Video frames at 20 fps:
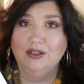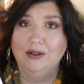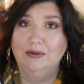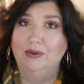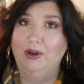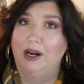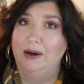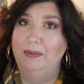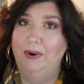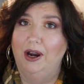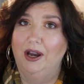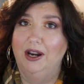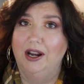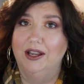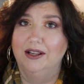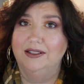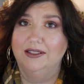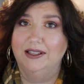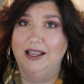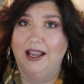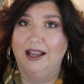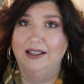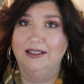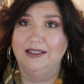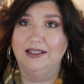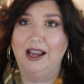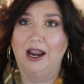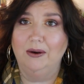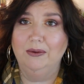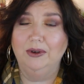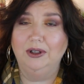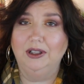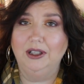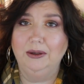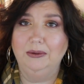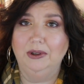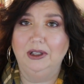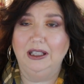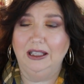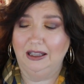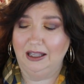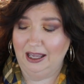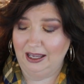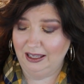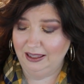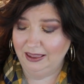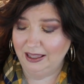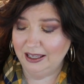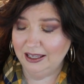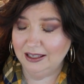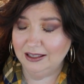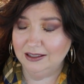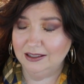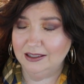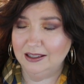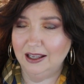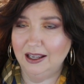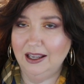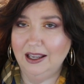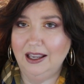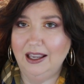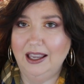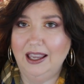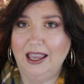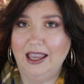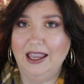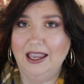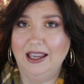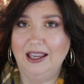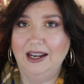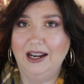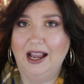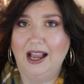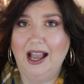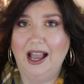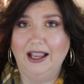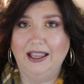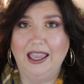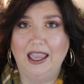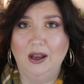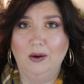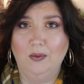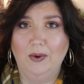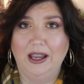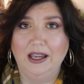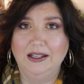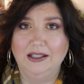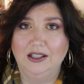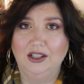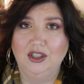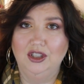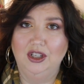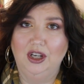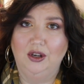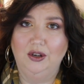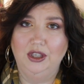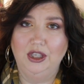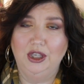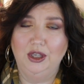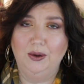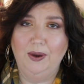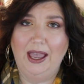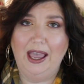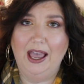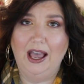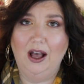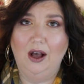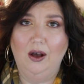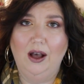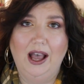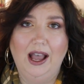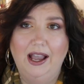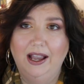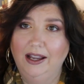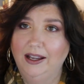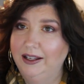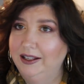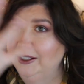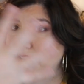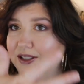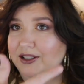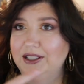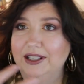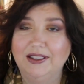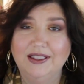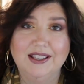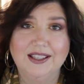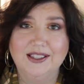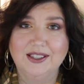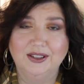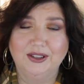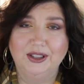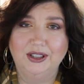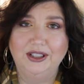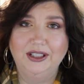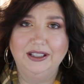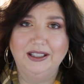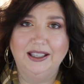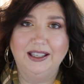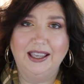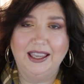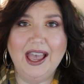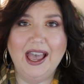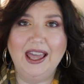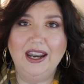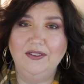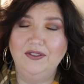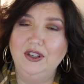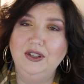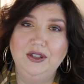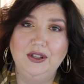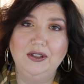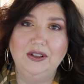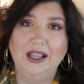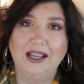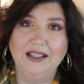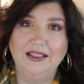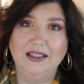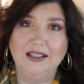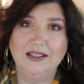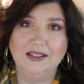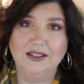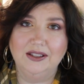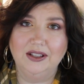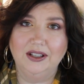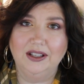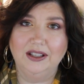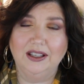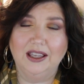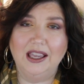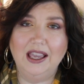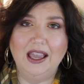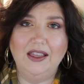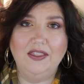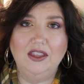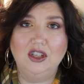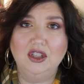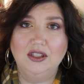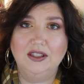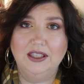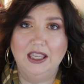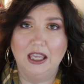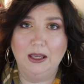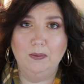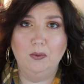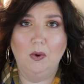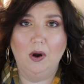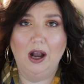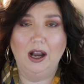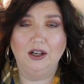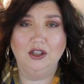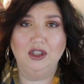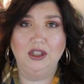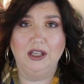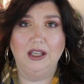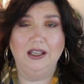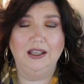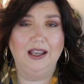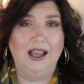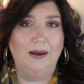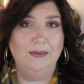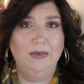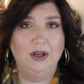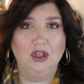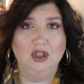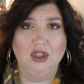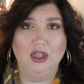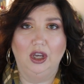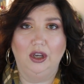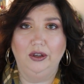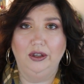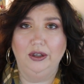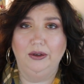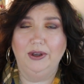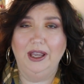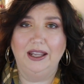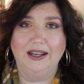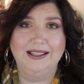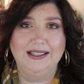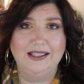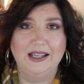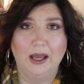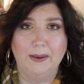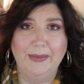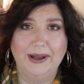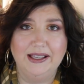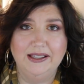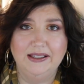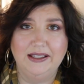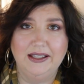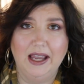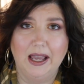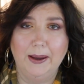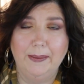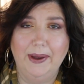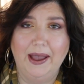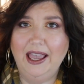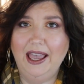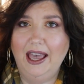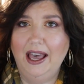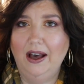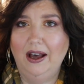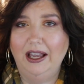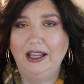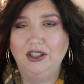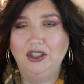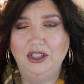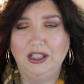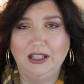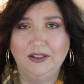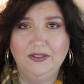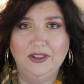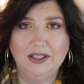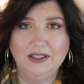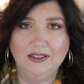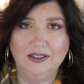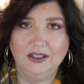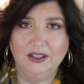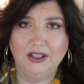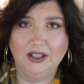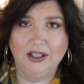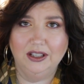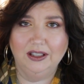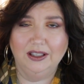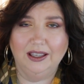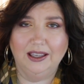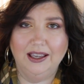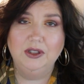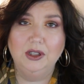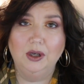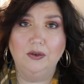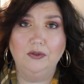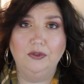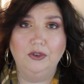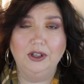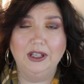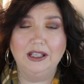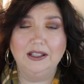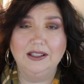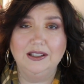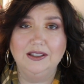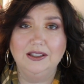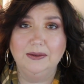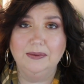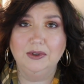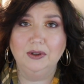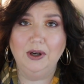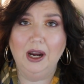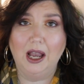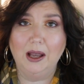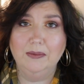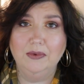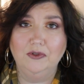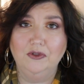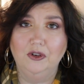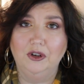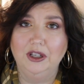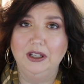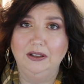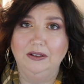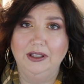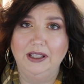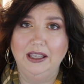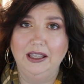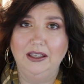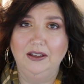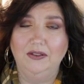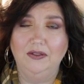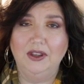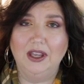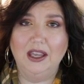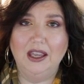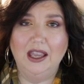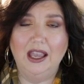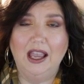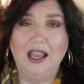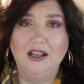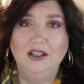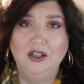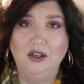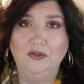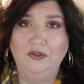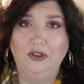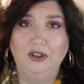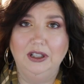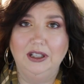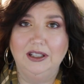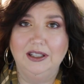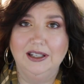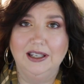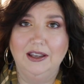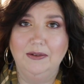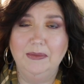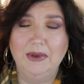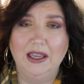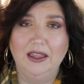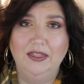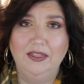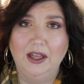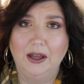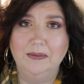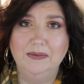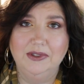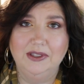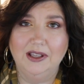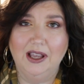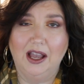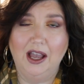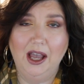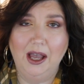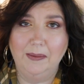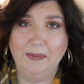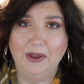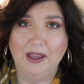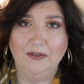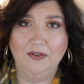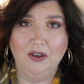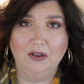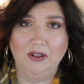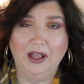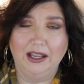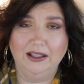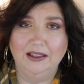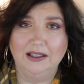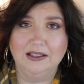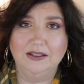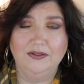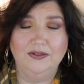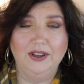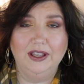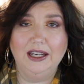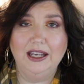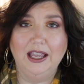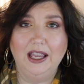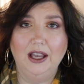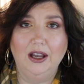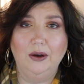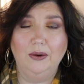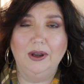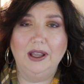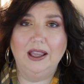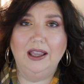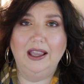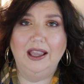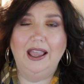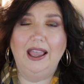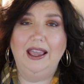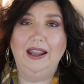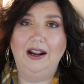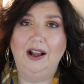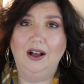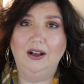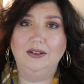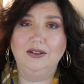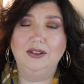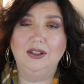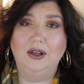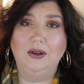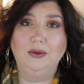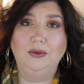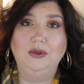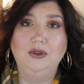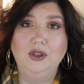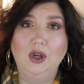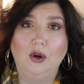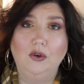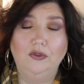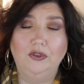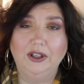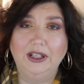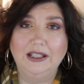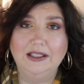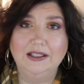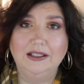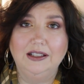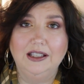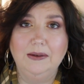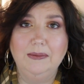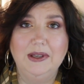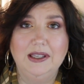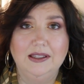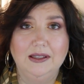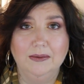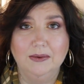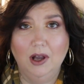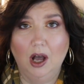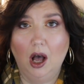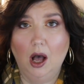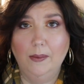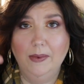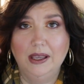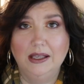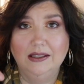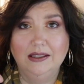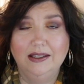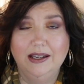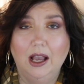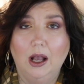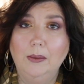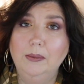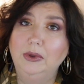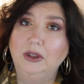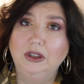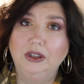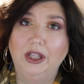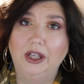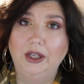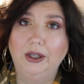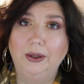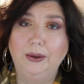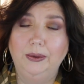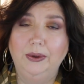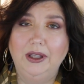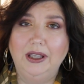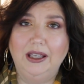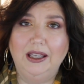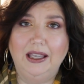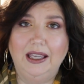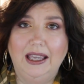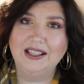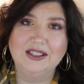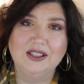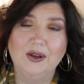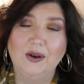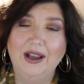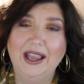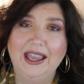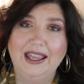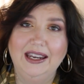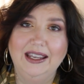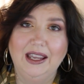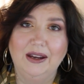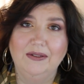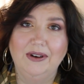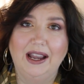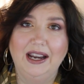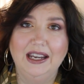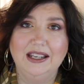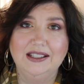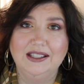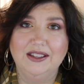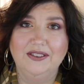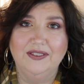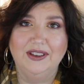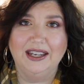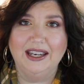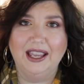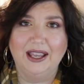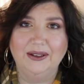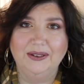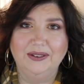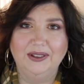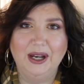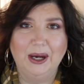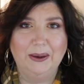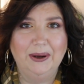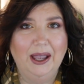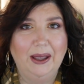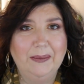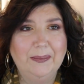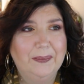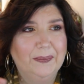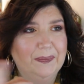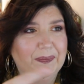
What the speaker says: are some great products, guys. I really like these, and I can't wait to show you how I did this look. And if you do like this look, then just keep watching. I'm going to show you kind of step by step how I achieved this look. Don't forget to subscribe before you leave, and don't forget to give me a thumbs up if you like this video, and also don't forget to leave me some comments down below. Let's go ahead and get right into the video. Here we go.